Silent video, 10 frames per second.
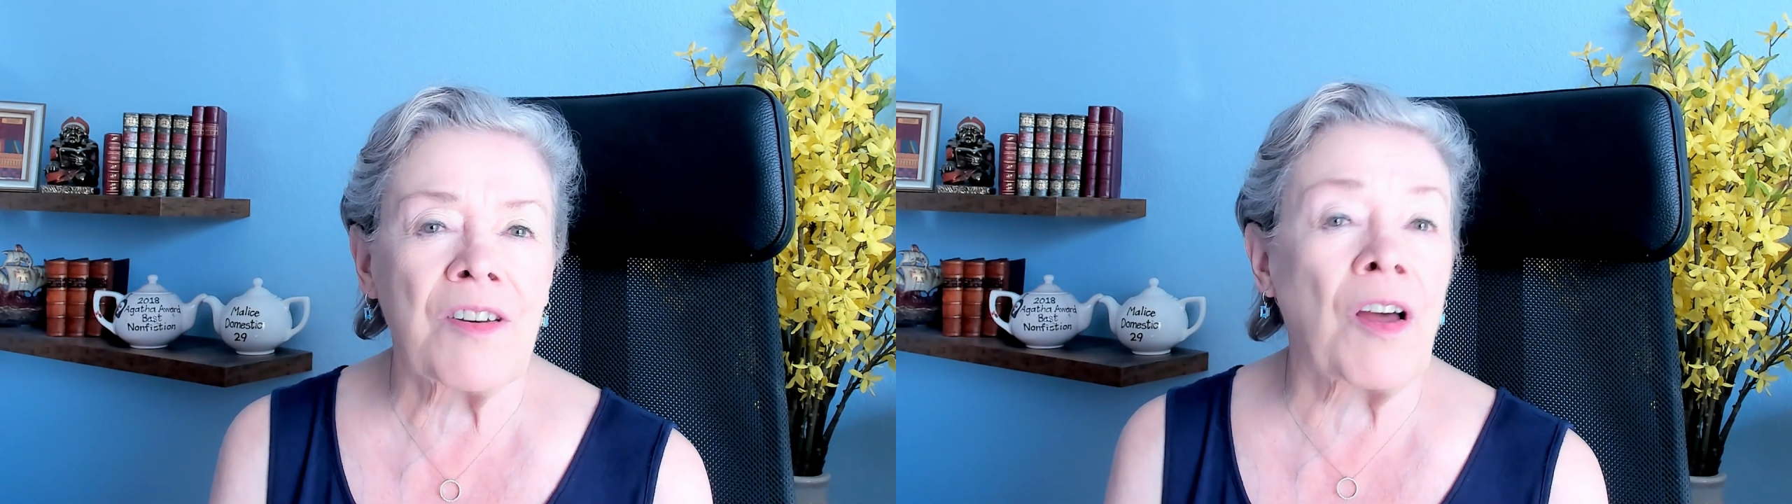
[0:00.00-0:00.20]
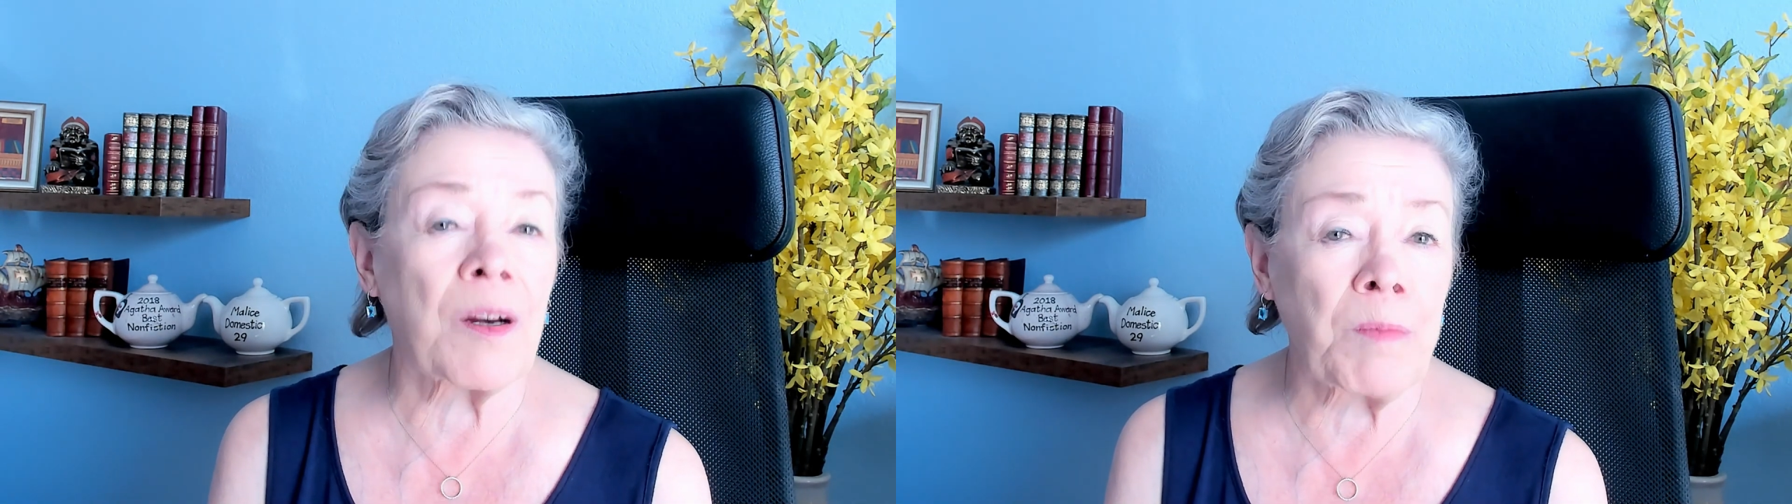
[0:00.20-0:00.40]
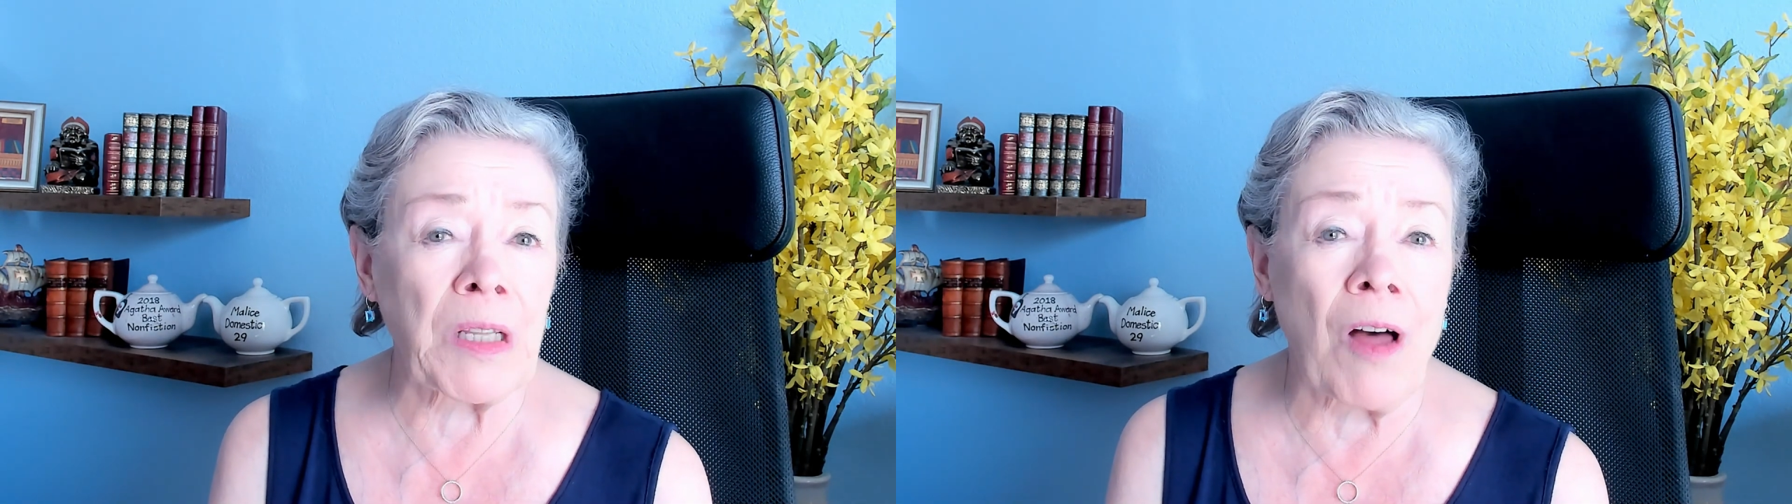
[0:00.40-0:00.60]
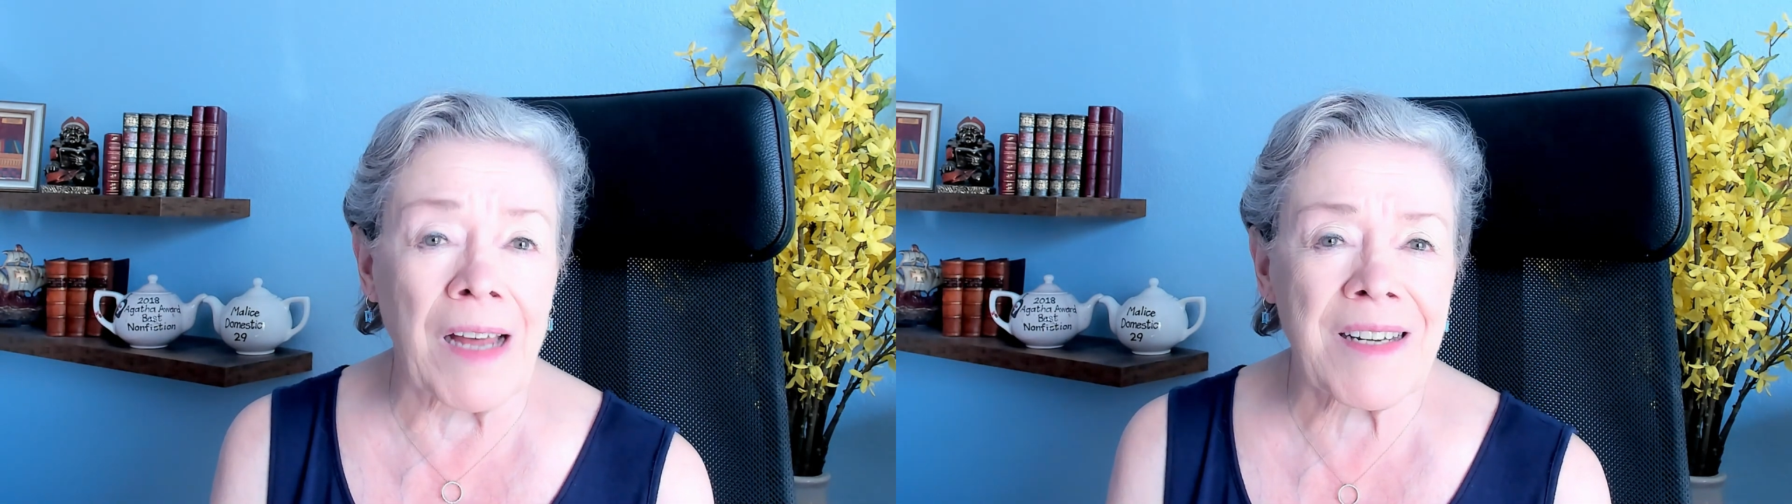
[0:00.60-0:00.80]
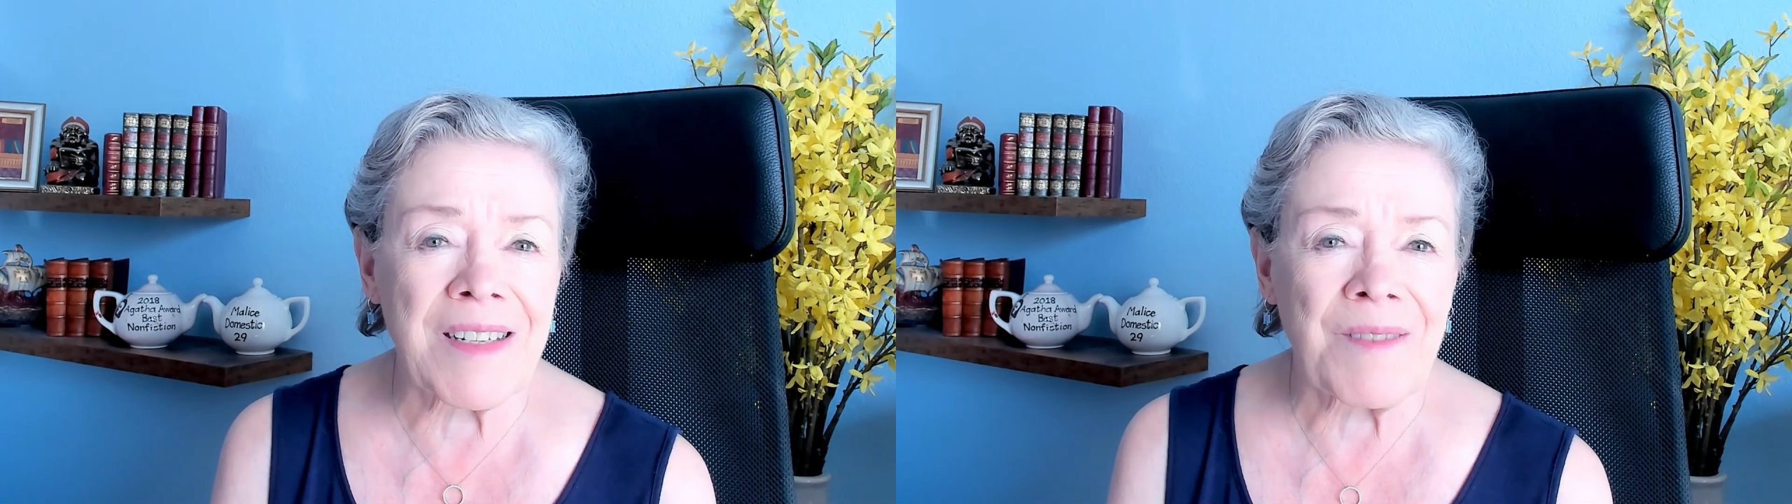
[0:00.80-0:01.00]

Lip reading: not a plot.